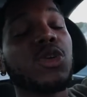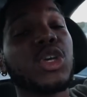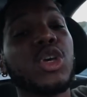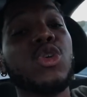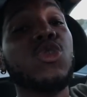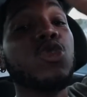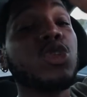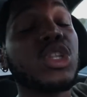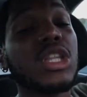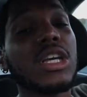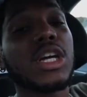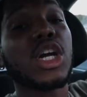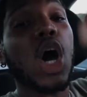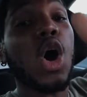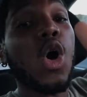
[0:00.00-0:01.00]
Use the
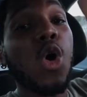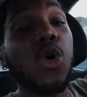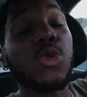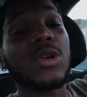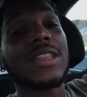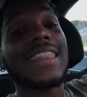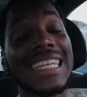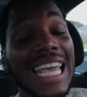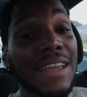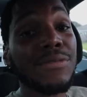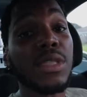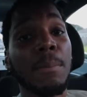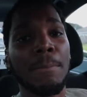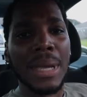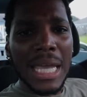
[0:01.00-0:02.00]
code,
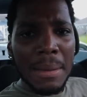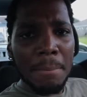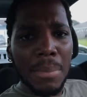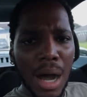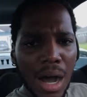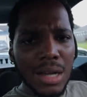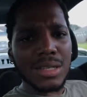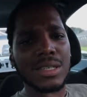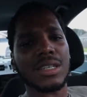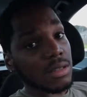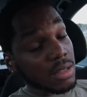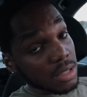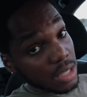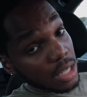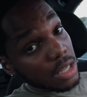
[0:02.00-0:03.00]
save the big bucks.
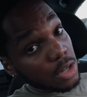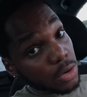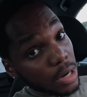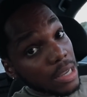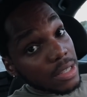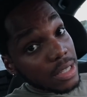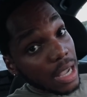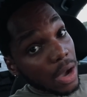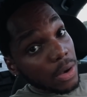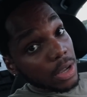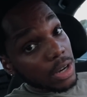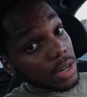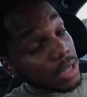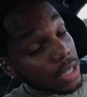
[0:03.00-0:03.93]
It's getting crazy out here.